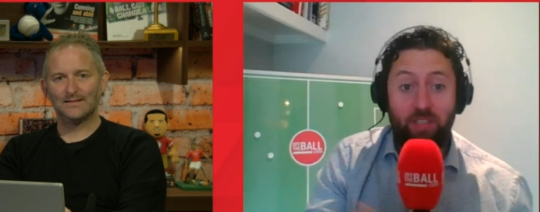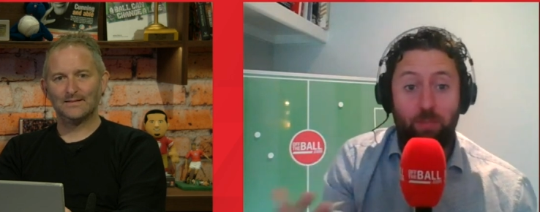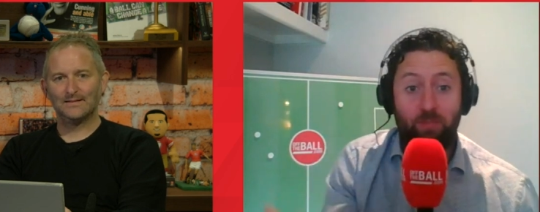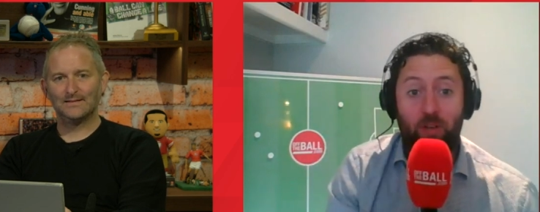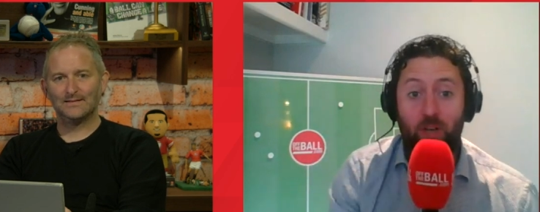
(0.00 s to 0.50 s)
Speaker 1: to the
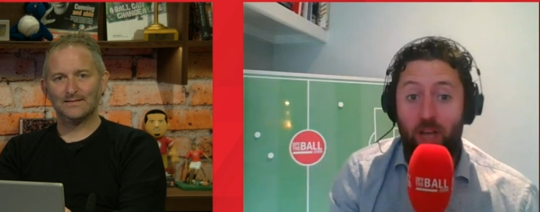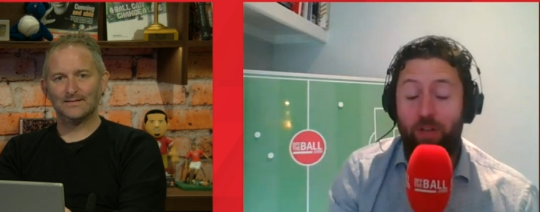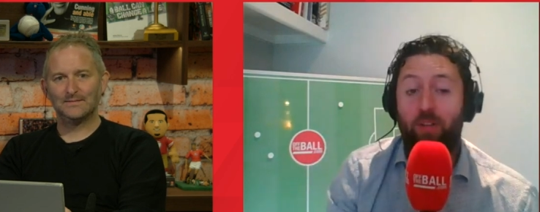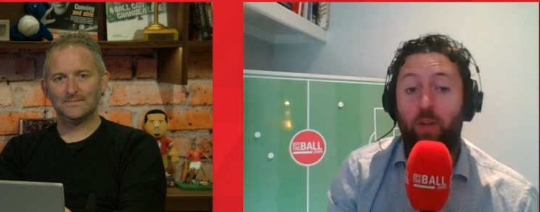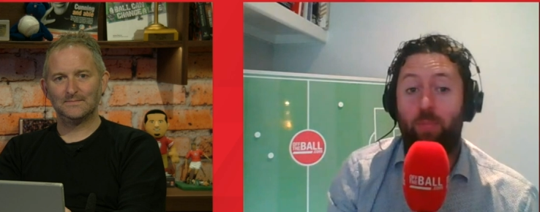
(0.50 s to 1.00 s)
system for a
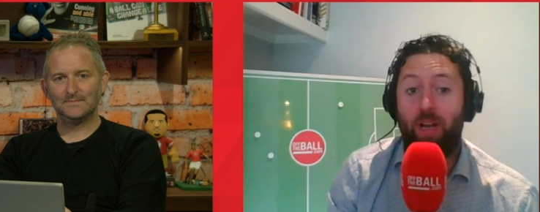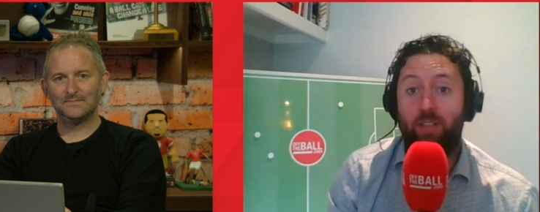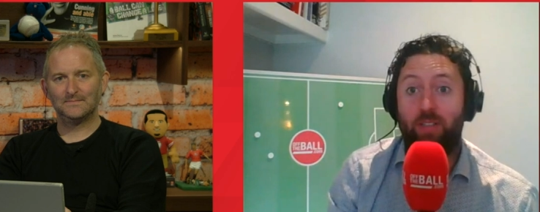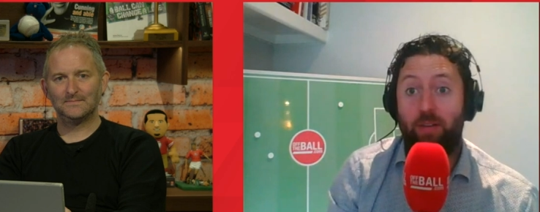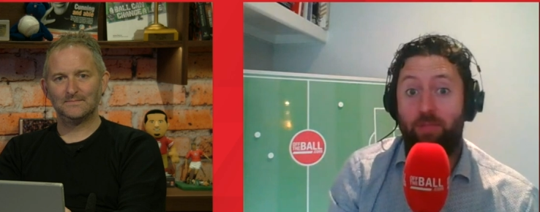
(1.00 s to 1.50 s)
lot of club
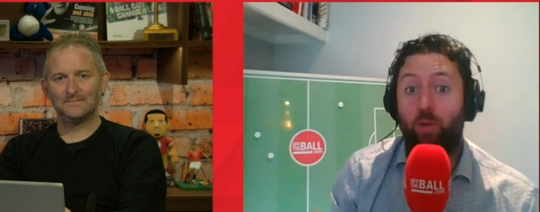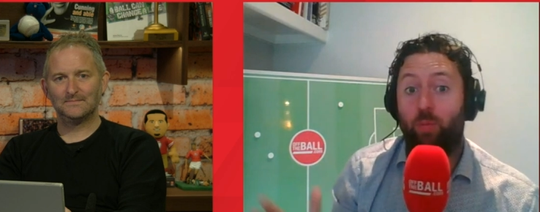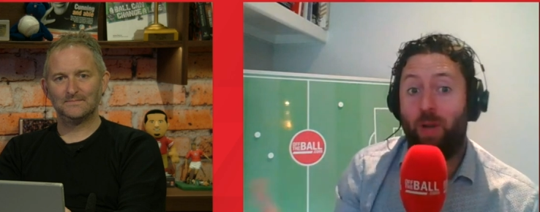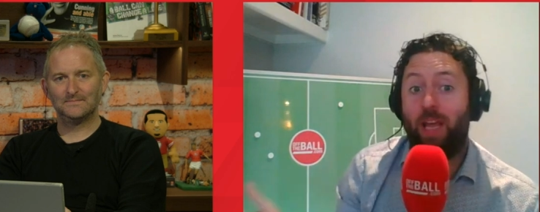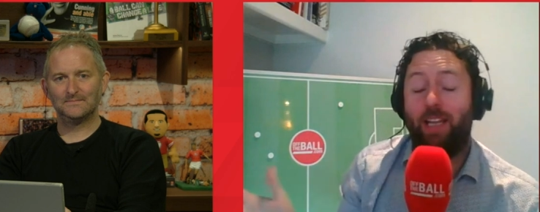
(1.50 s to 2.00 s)
players that if
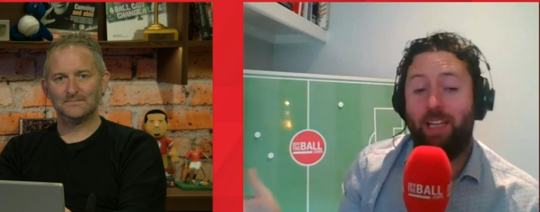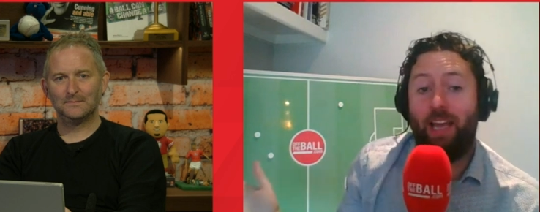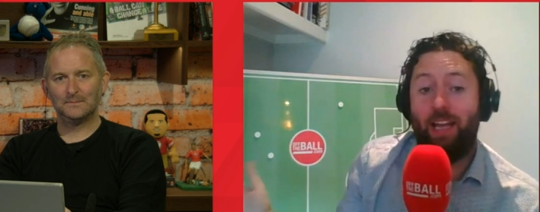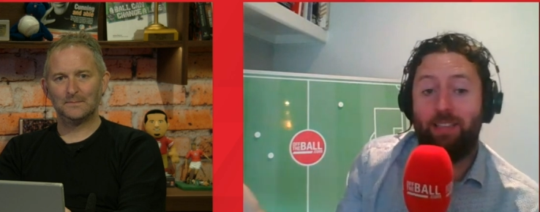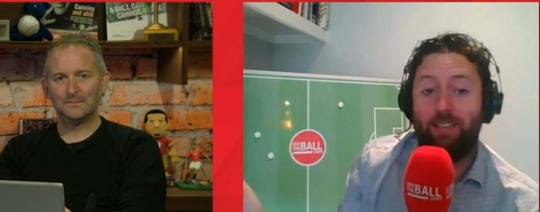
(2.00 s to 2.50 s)
you're
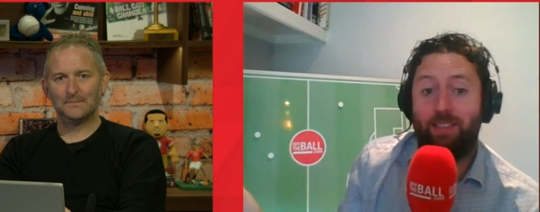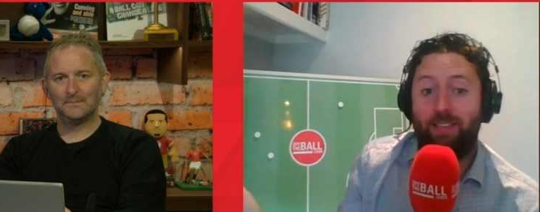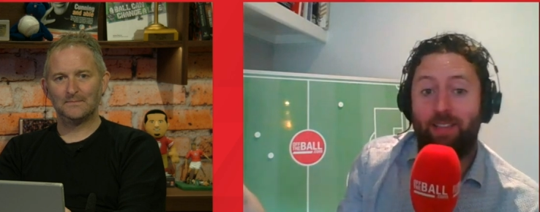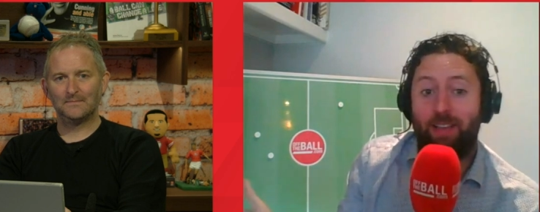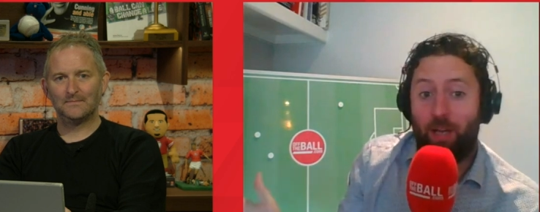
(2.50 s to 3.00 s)
playing
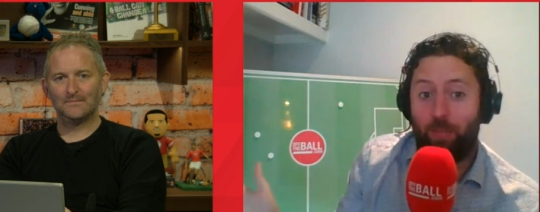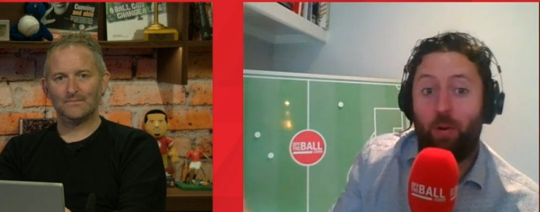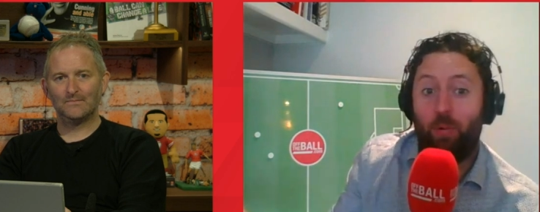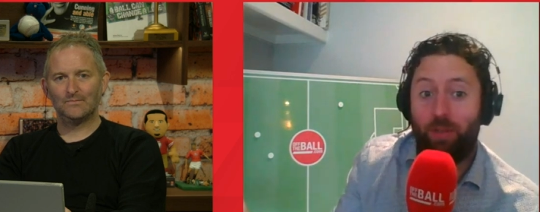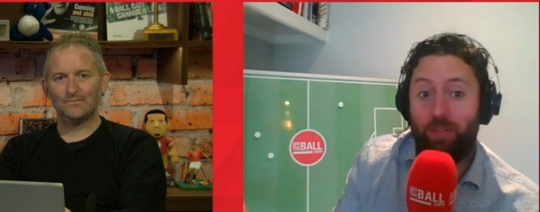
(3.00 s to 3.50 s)
against
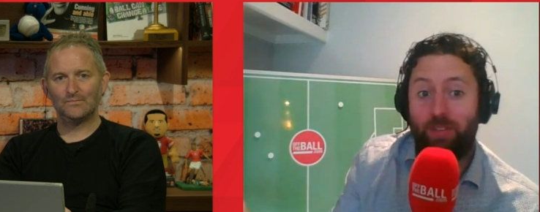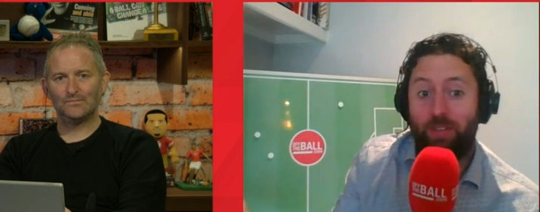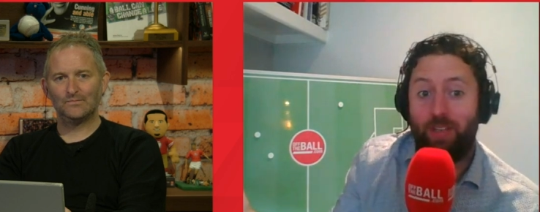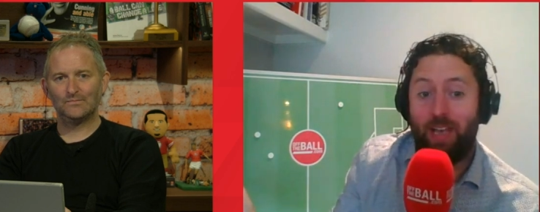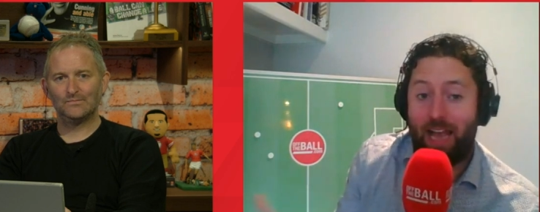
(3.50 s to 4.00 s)
an
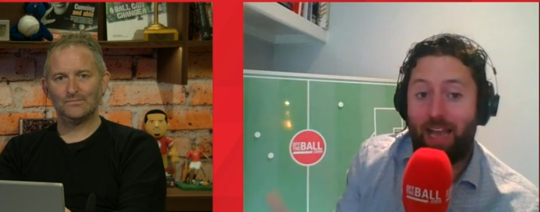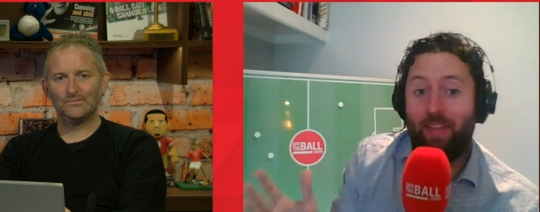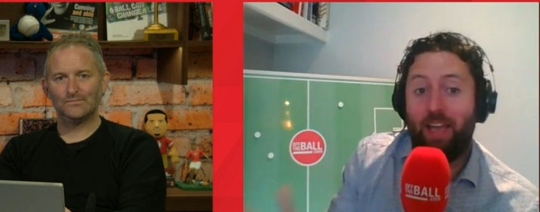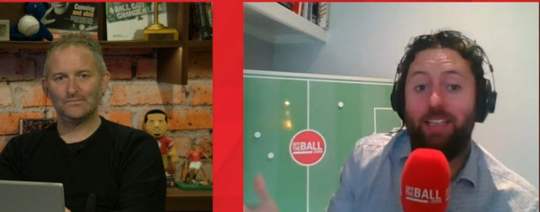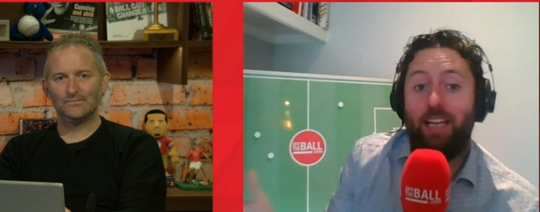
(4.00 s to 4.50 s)
opponent
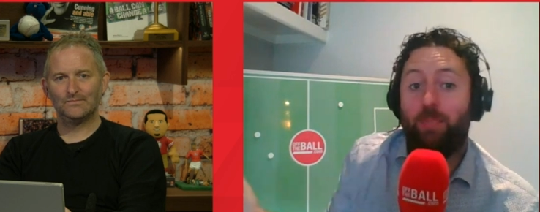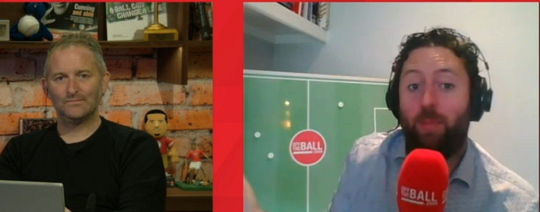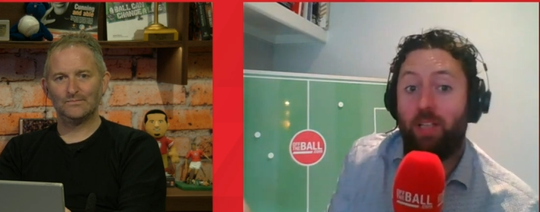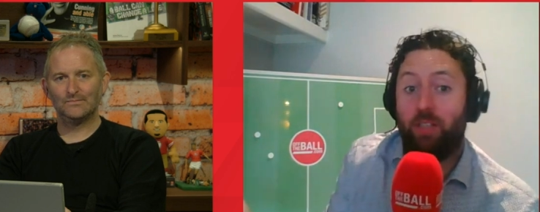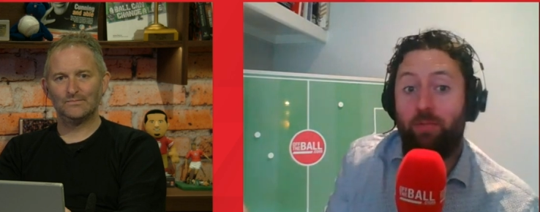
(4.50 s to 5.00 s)
and they
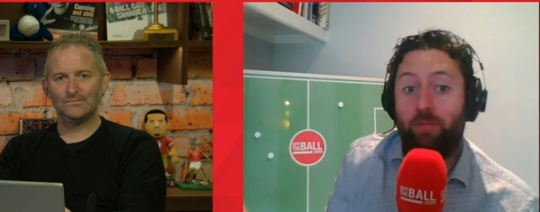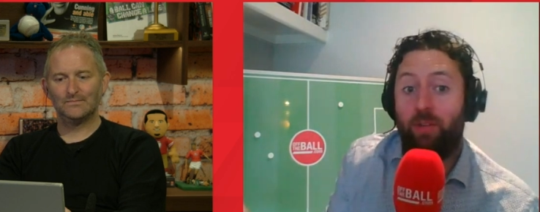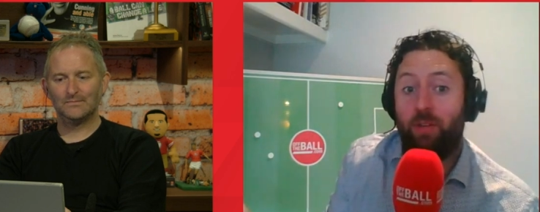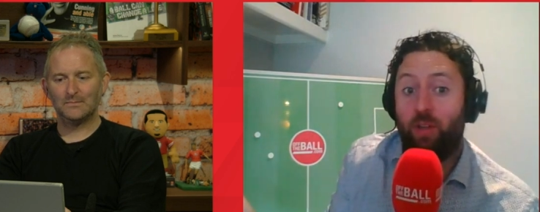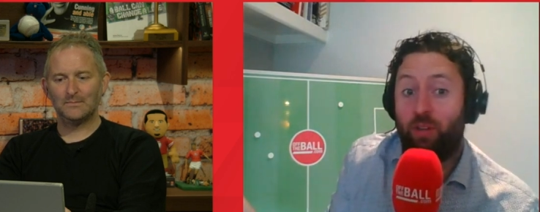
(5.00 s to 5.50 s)
test positive,